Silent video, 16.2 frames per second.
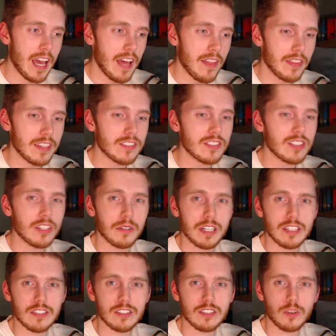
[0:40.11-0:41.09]
this
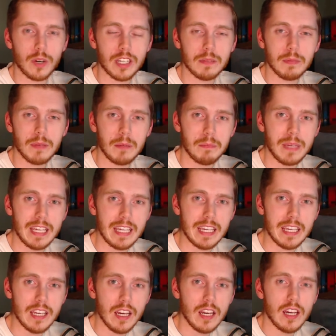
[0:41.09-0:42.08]
series is going to be
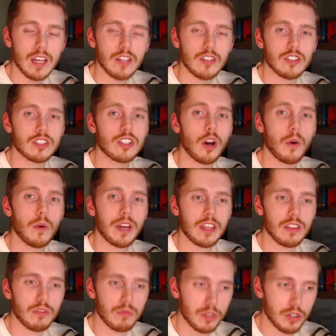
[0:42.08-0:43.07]
me just going
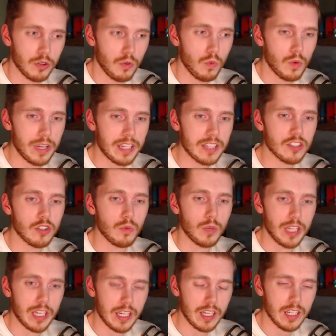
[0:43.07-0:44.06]
through week to
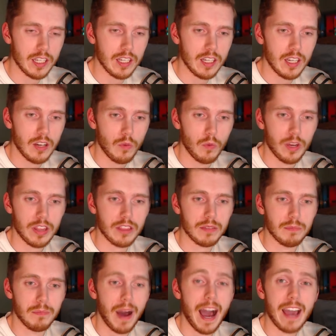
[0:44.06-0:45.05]
week with
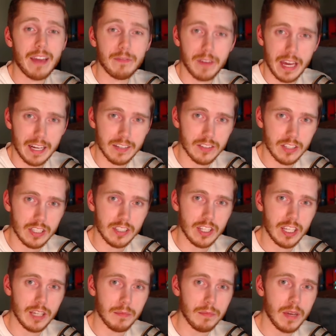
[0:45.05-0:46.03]
my fantasy
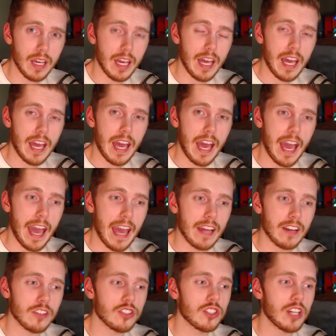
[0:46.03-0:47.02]
team
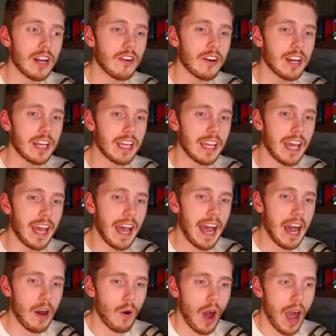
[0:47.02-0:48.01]
and sharing
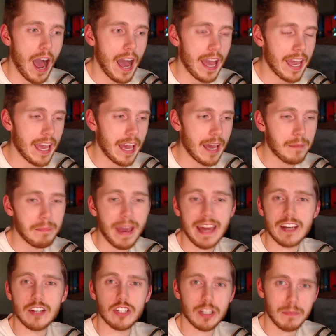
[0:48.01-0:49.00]
how I am
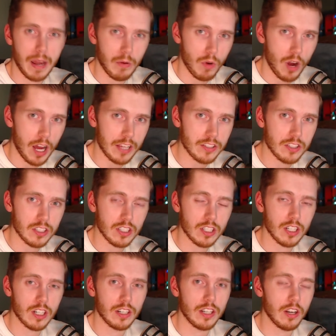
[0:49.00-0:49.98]
managing my
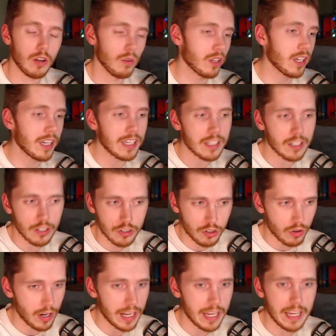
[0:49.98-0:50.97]
roster, you know, looking into
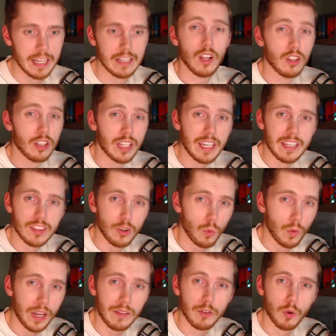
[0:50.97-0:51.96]
trades, looking at the
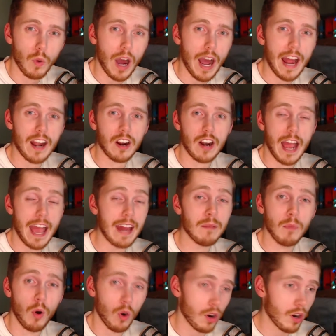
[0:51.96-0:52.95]
waiver wire, and
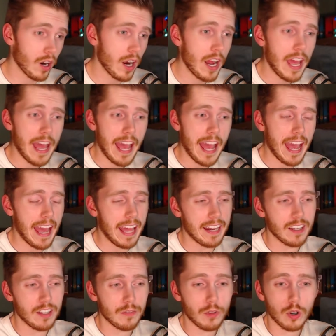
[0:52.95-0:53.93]
more.
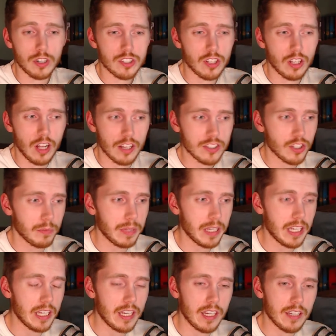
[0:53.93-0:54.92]
And of course, I'll also
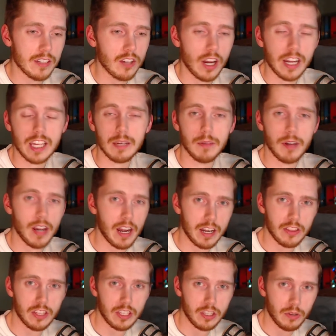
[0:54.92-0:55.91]
be talking about
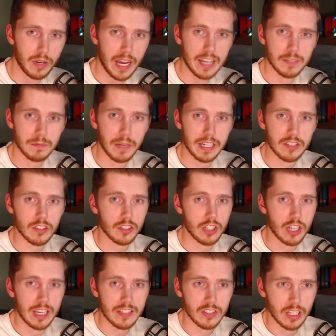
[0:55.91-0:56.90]
anything you guys might
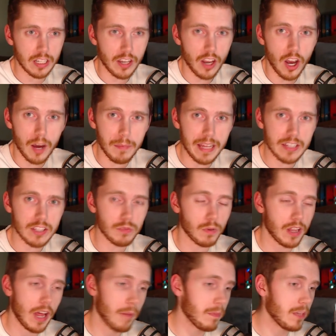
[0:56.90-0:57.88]
suggest in comments, whether
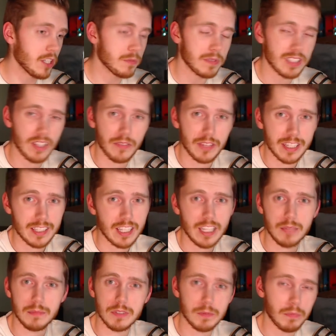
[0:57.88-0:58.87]
that be specific
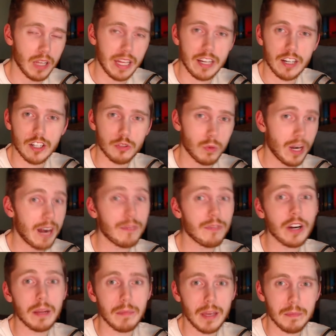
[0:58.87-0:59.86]
teams, players, whatever
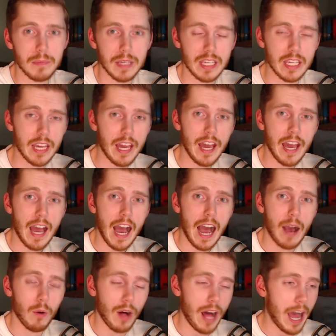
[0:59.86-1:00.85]
it may be. I
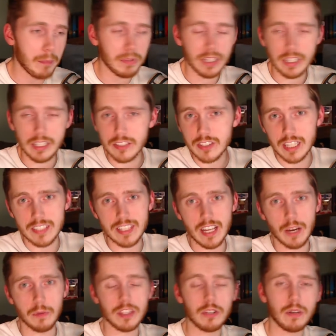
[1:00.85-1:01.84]
will happily discuss that
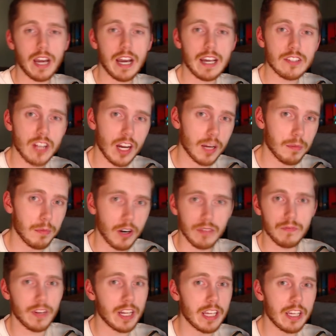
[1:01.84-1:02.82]
with you guys, talk about it
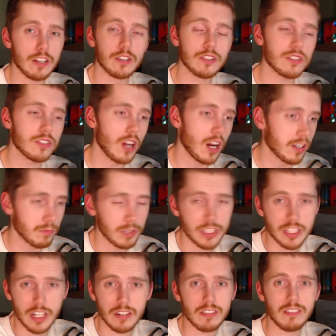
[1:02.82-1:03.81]
in videos, reach
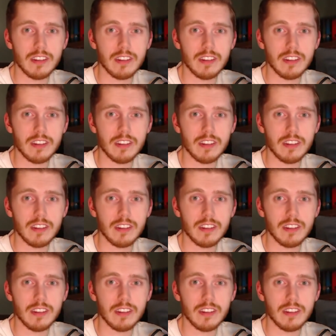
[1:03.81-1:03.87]
out to you